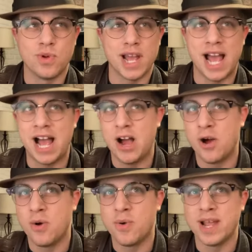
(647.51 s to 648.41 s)

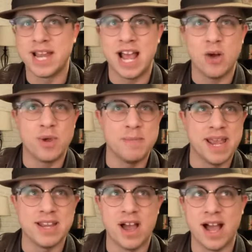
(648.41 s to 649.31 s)
how we
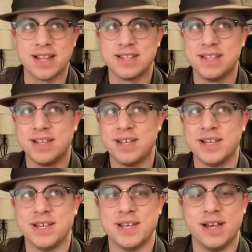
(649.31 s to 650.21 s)
may not
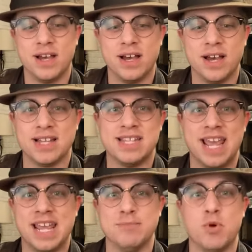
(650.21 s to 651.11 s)

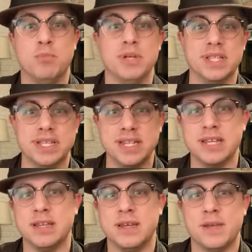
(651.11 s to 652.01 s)
attain
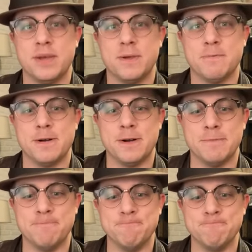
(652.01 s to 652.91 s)
mobility
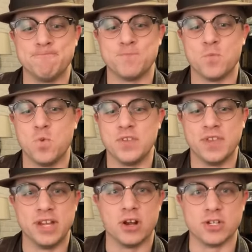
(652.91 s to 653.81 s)

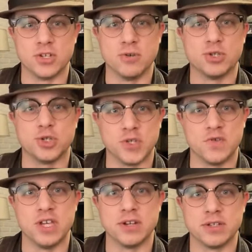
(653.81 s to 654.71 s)
within our social
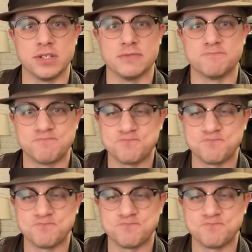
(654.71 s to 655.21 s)
spheres.